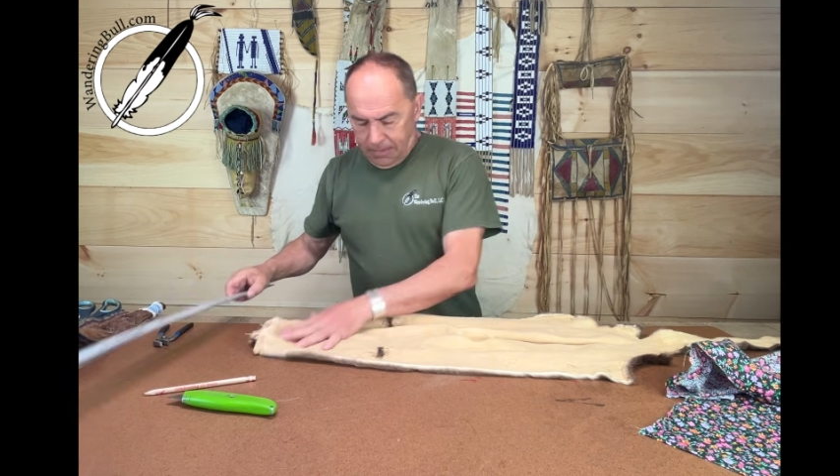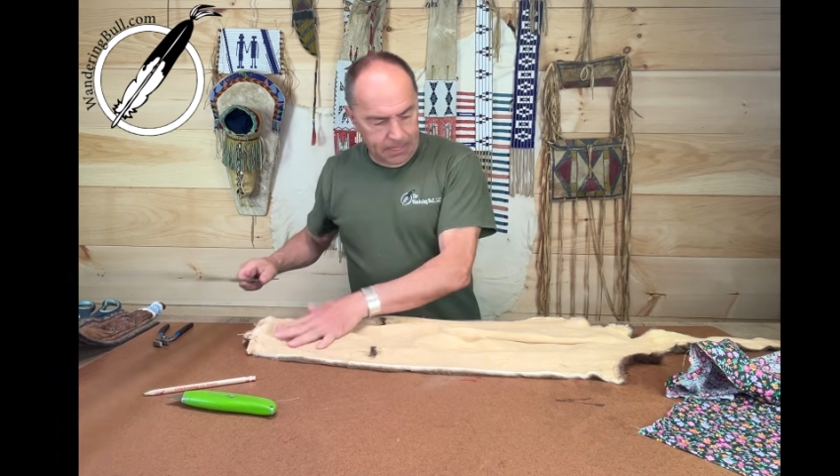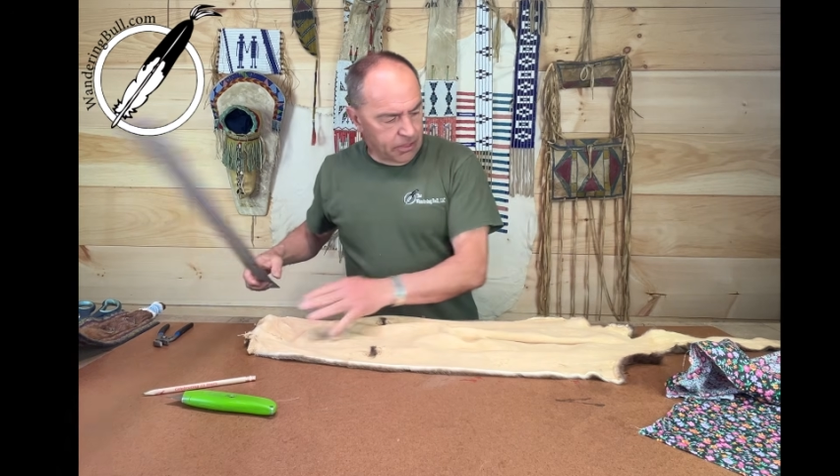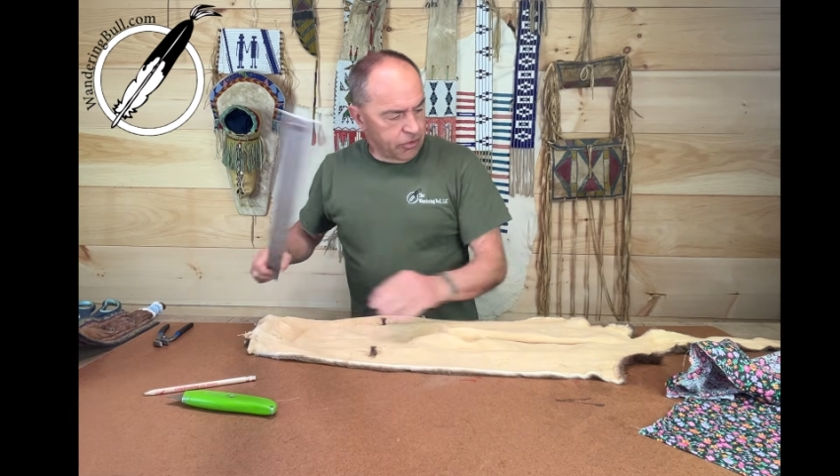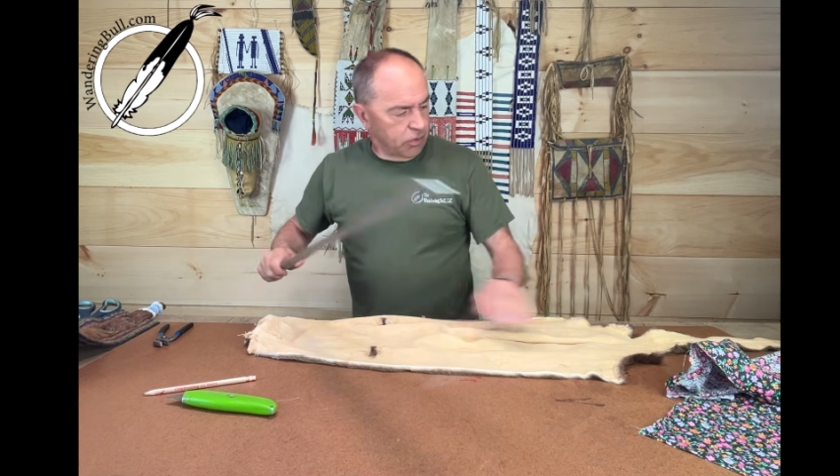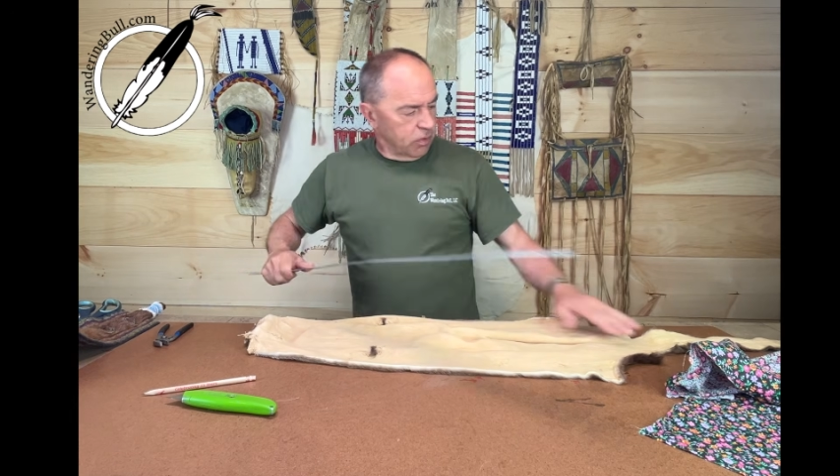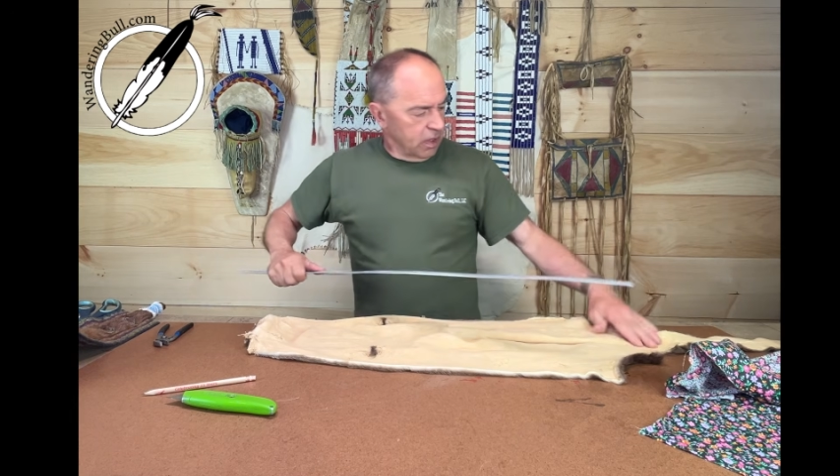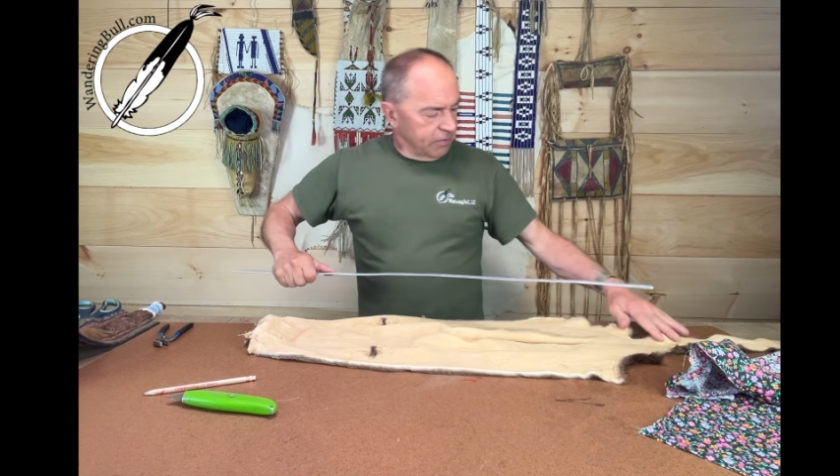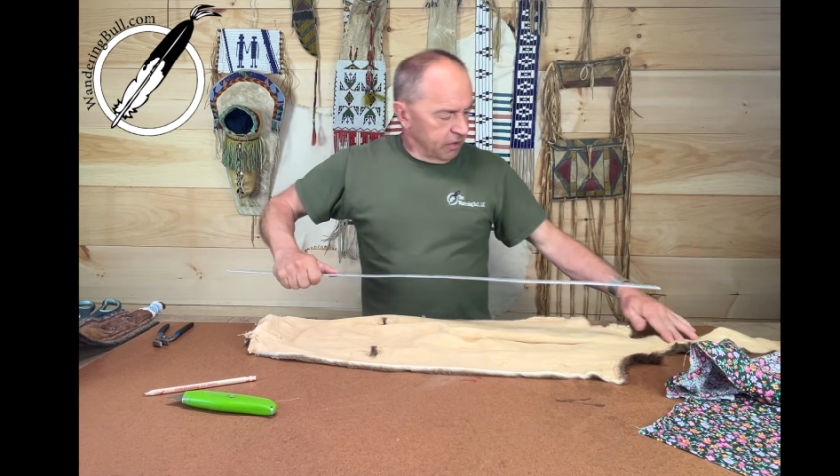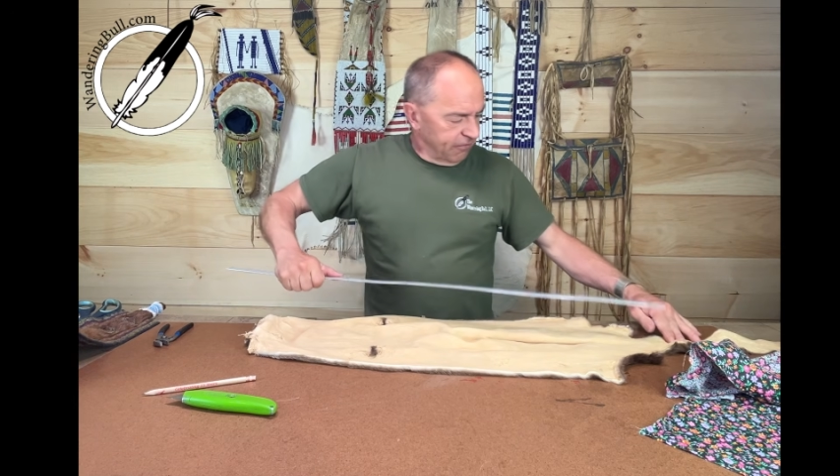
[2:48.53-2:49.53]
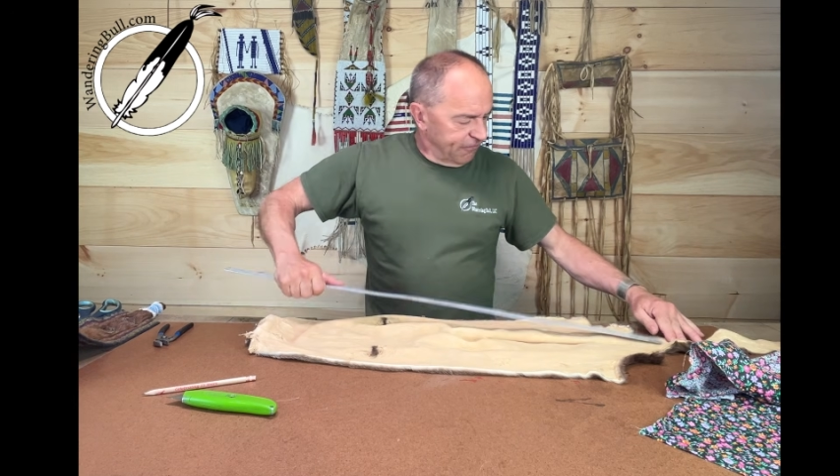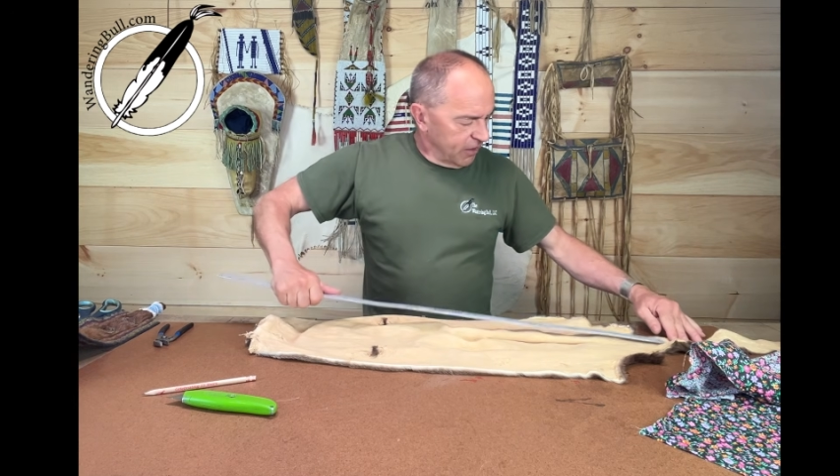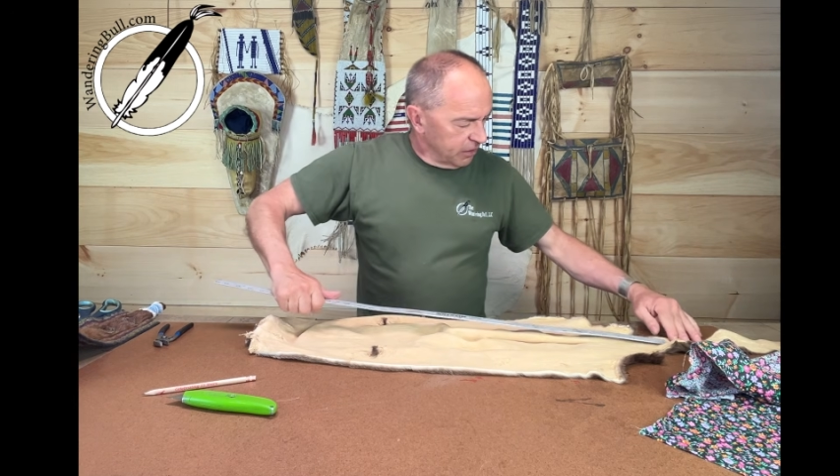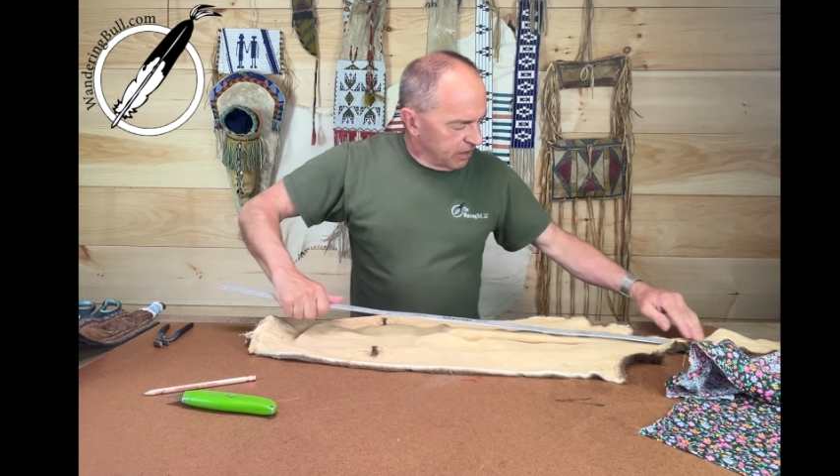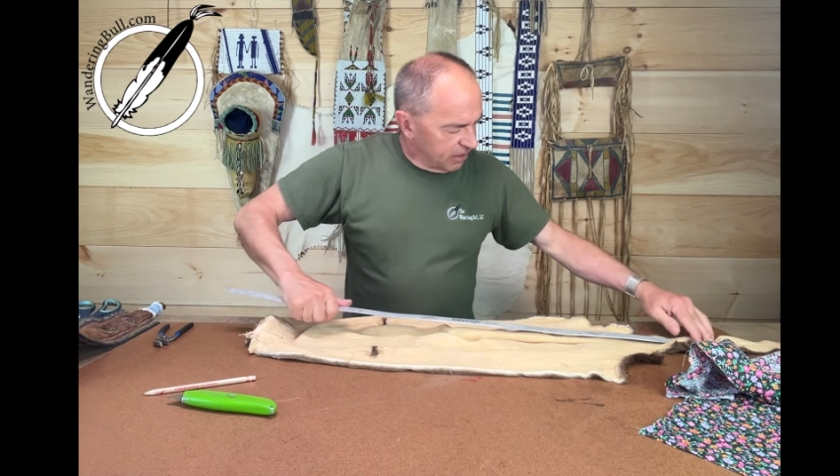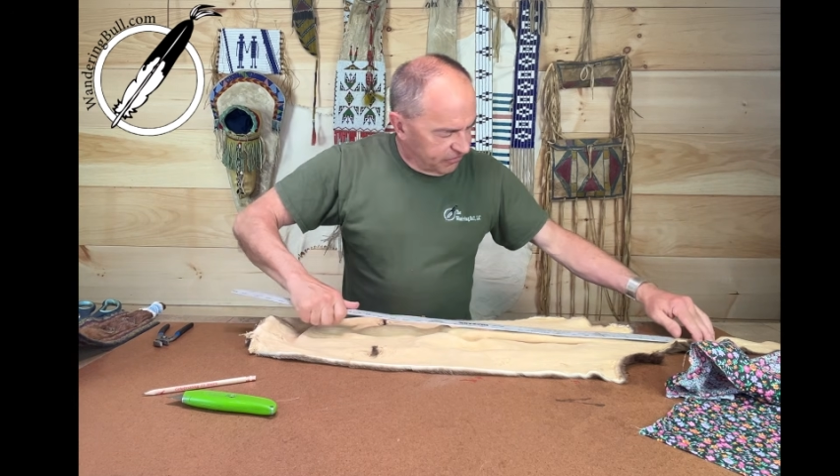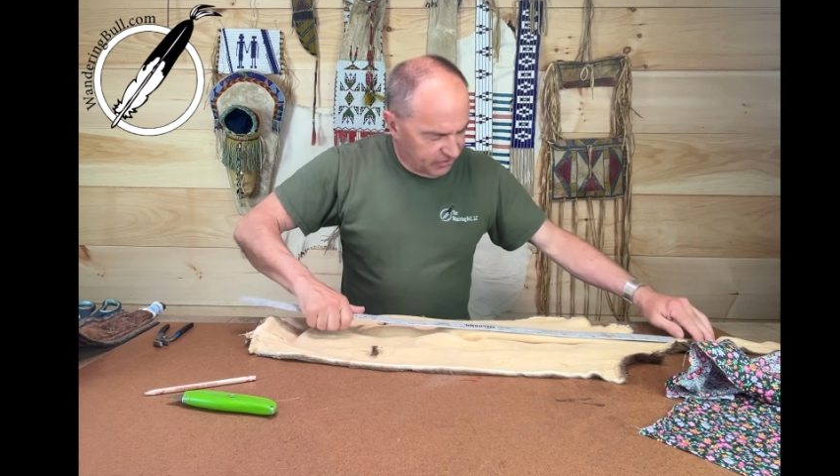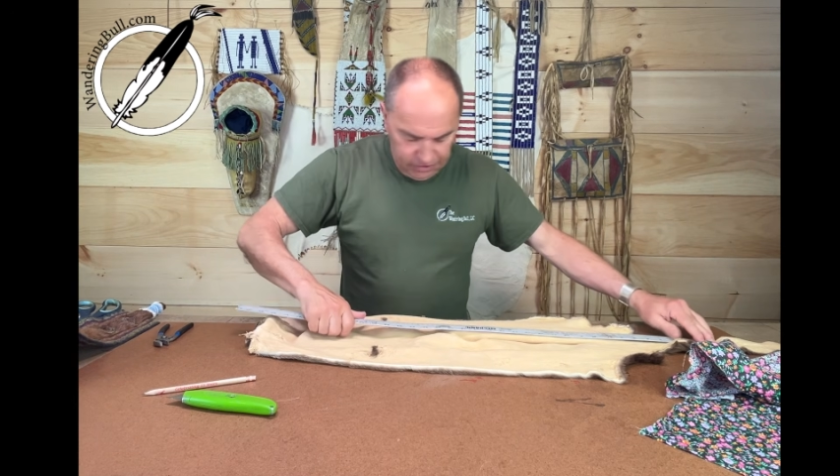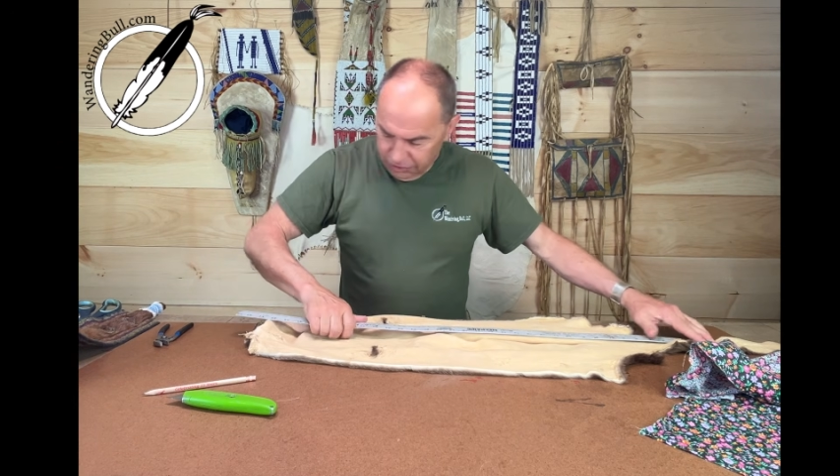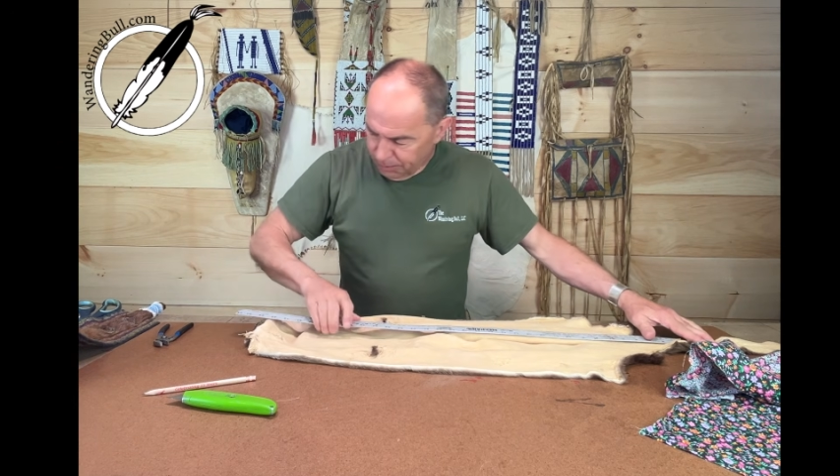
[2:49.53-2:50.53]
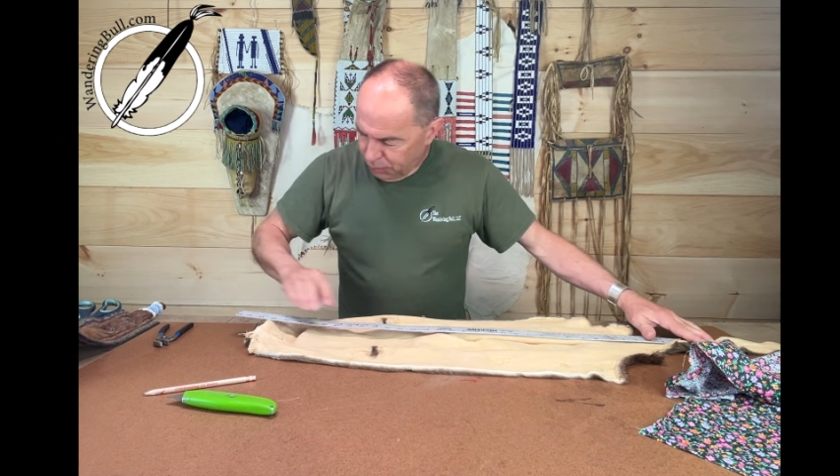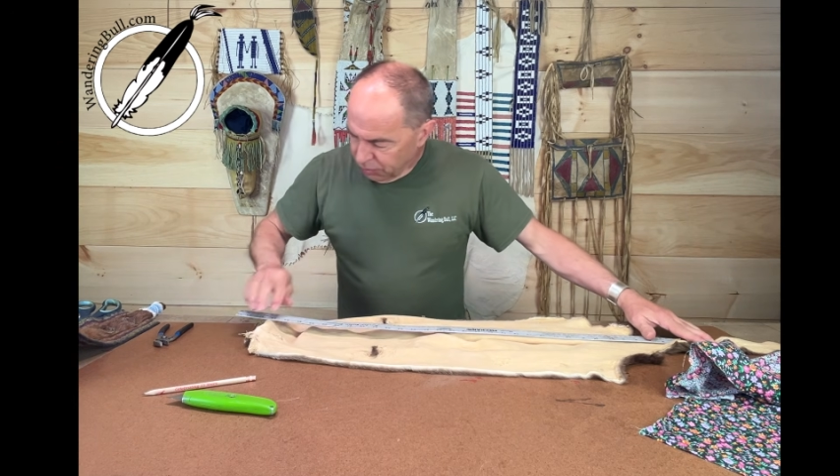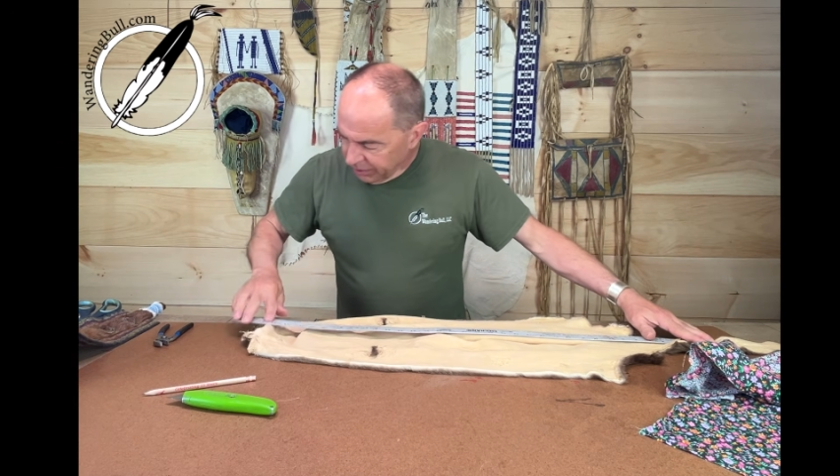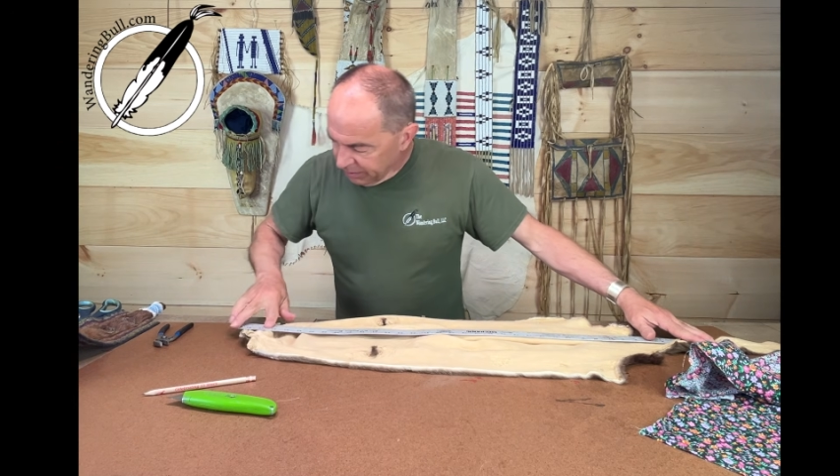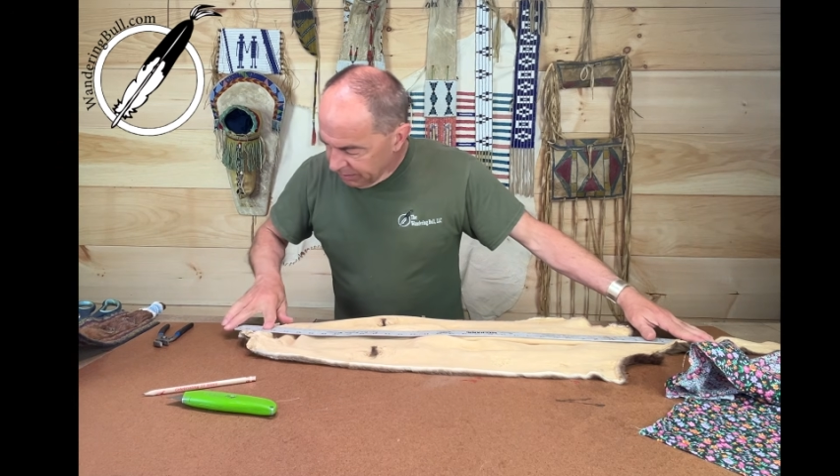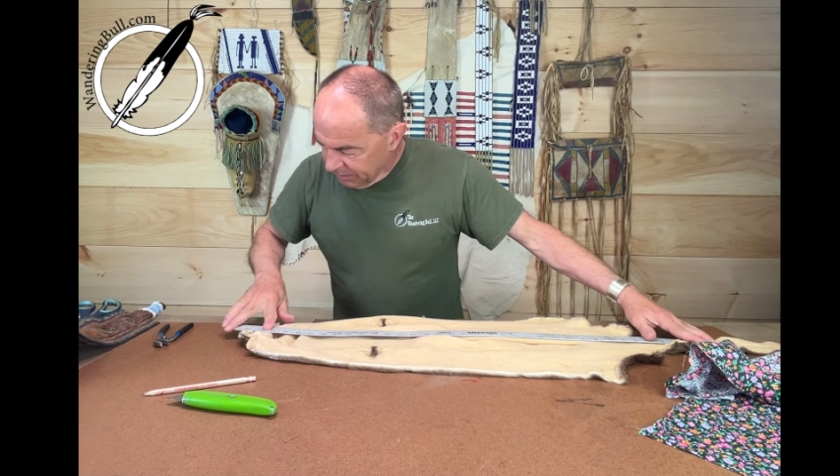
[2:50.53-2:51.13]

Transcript: So I'm going to find that center point.